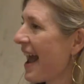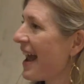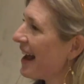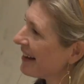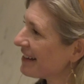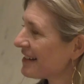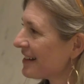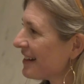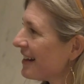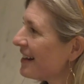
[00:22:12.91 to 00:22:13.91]
and
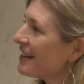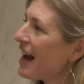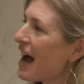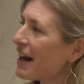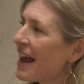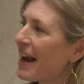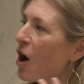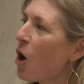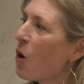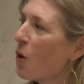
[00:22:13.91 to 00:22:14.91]
not a
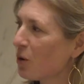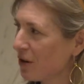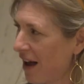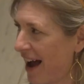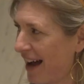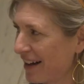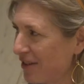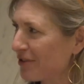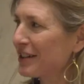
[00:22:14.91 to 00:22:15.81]
whole lot of